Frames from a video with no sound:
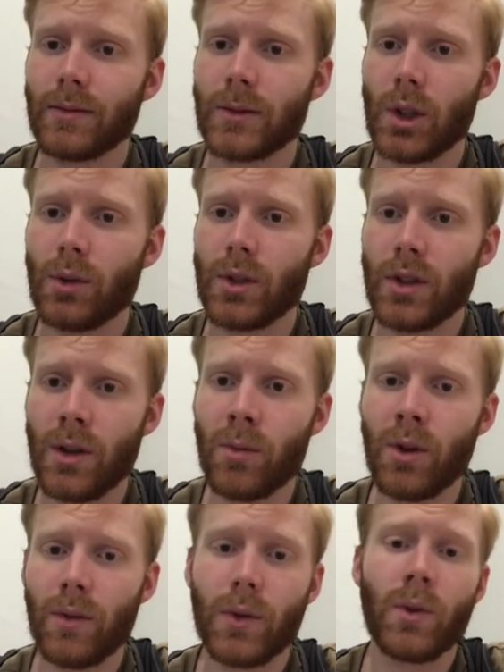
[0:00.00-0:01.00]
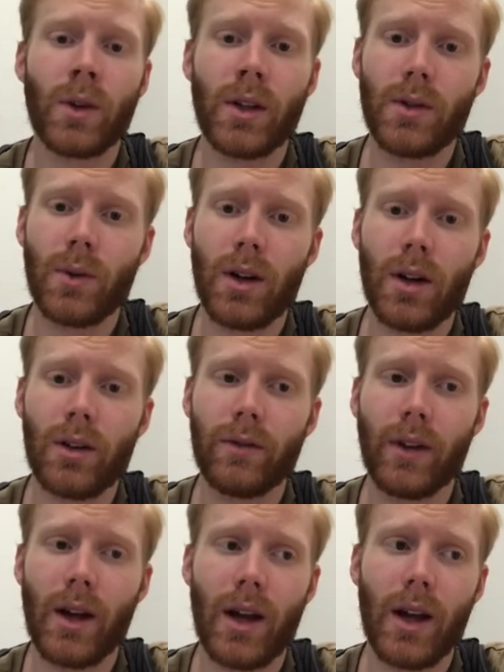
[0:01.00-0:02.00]
So summer of 2012,
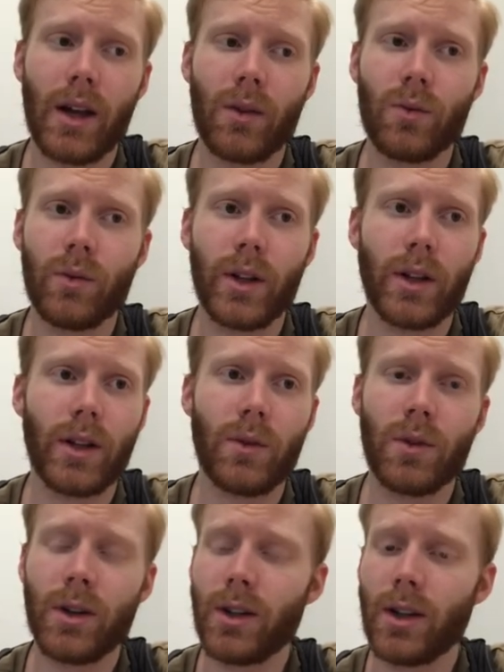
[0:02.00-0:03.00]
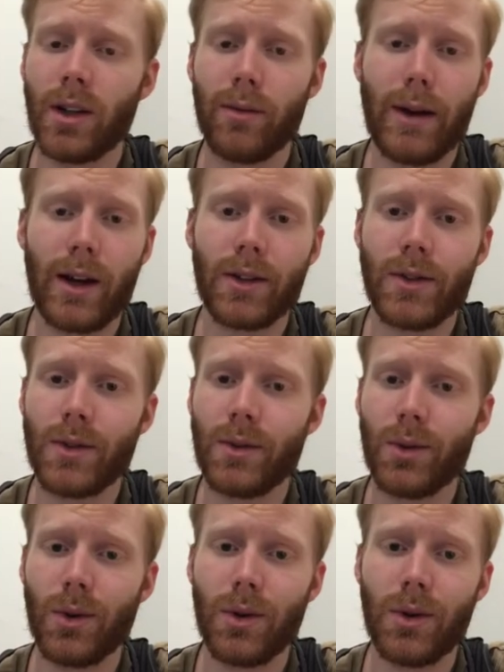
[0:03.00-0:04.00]
I really wanted to get back to
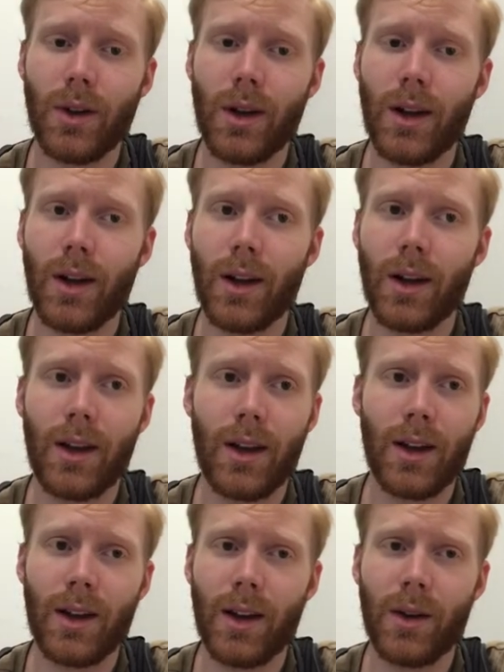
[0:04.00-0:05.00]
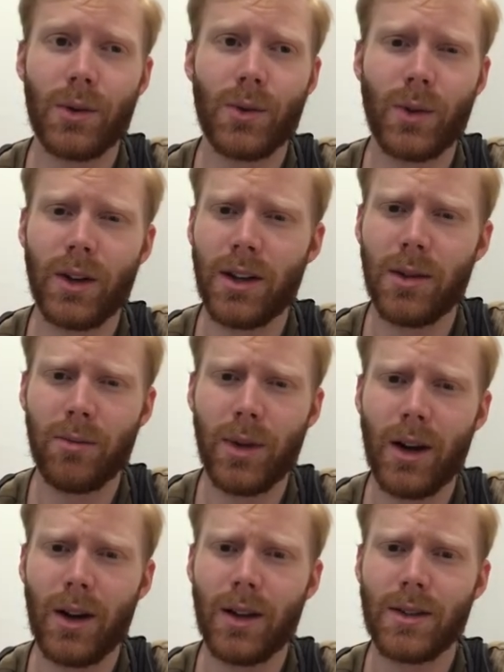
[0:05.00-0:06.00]
school. Again, I was really
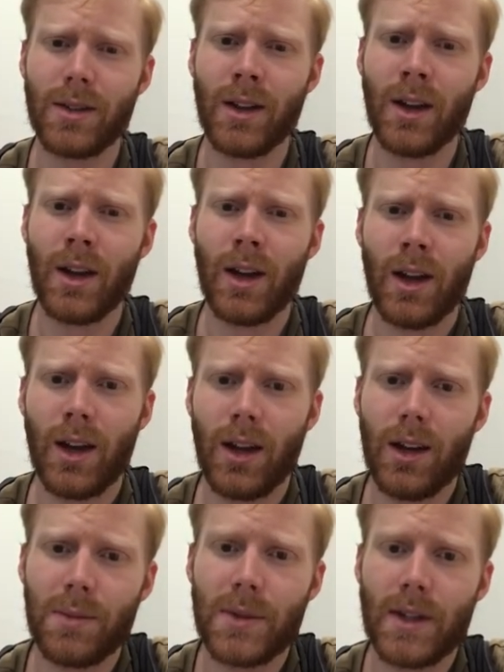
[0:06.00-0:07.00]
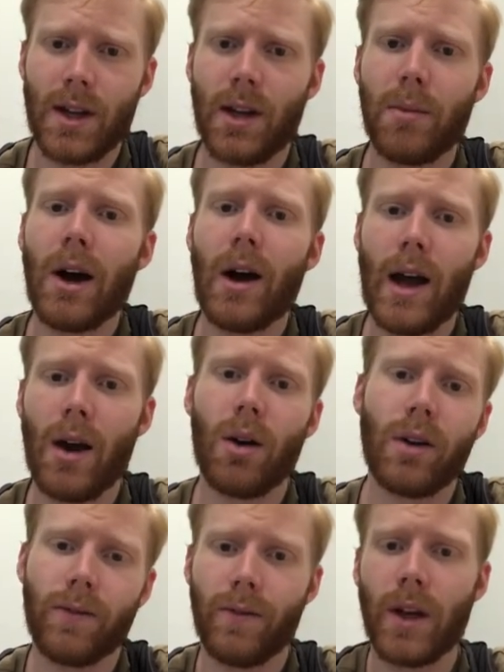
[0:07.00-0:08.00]
embarrassed and upset about how
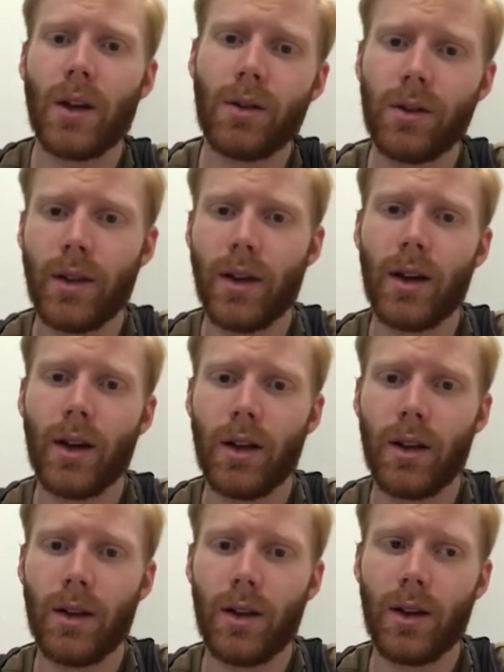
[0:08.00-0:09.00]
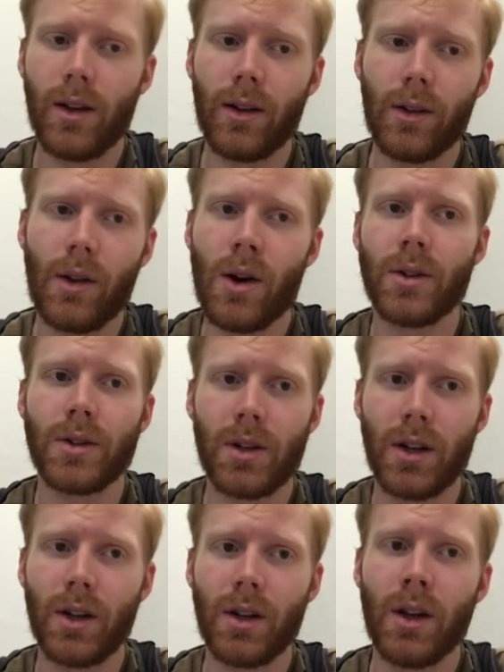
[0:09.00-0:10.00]
I failed the
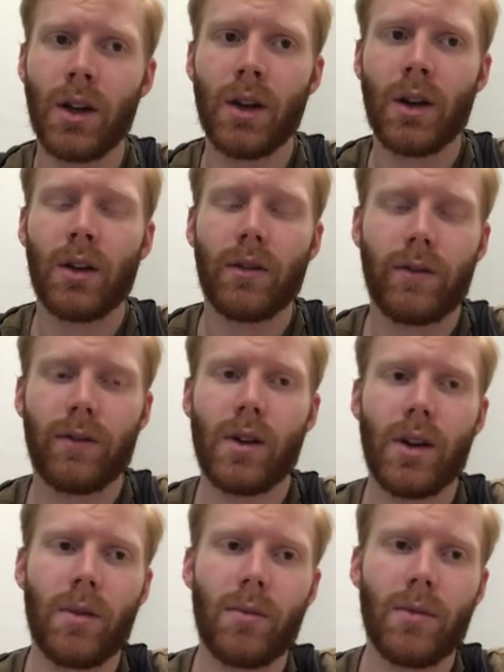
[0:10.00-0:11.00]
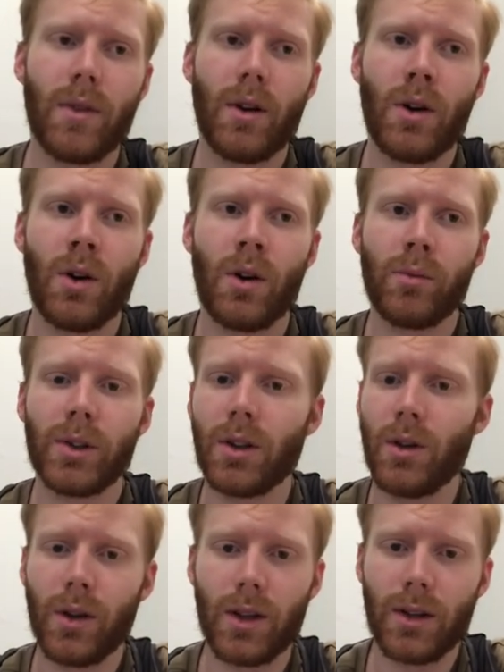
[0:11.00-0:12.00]
launching from the home and
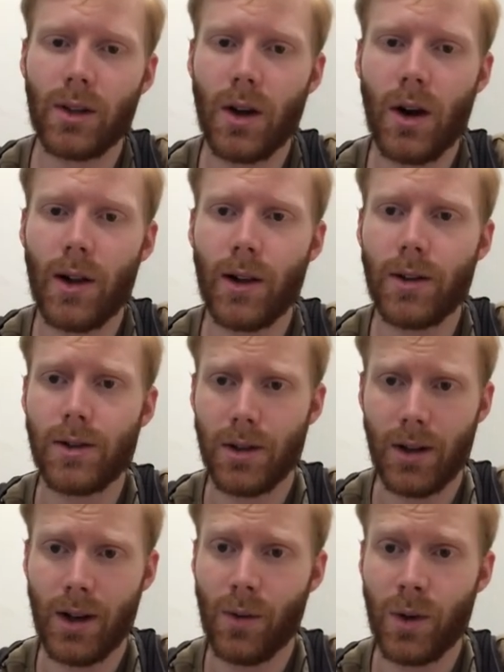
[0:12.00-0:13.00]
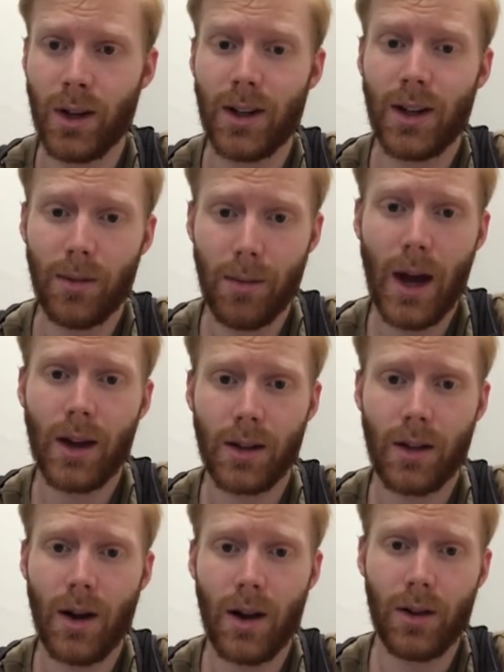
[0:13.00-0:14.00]
going into college, and I wanted to get back to
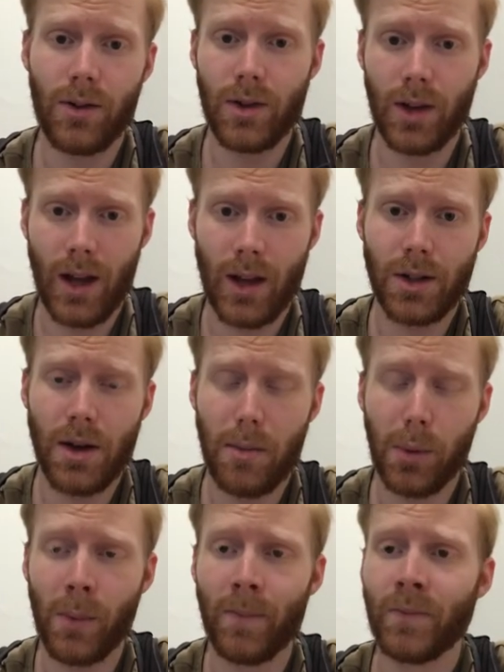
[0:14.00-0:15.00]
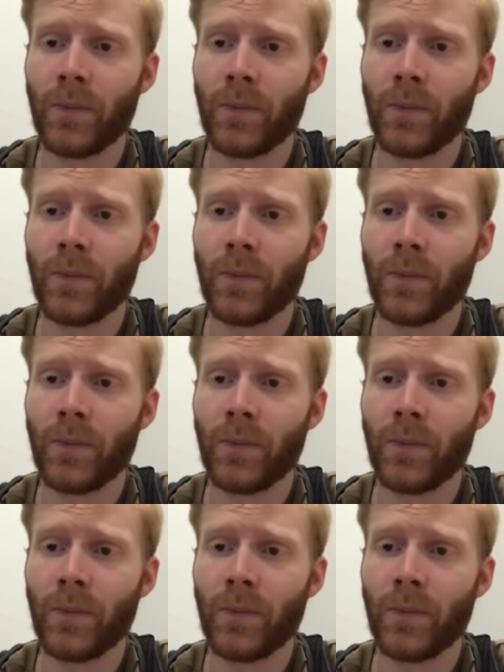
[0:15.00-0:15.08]
college and catch up.